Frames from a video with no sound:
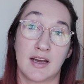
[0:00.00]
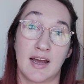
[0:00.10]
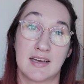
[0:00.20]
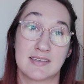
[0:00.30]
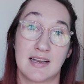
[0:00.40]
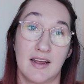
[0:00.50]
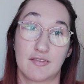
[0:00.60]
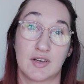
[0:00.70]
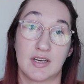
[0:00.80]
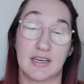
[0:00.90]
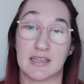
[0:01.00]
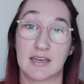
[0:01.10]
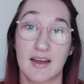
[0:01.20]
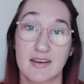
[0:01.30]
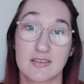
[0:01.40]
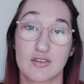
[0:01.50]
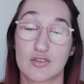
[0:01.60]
has left her in the dust,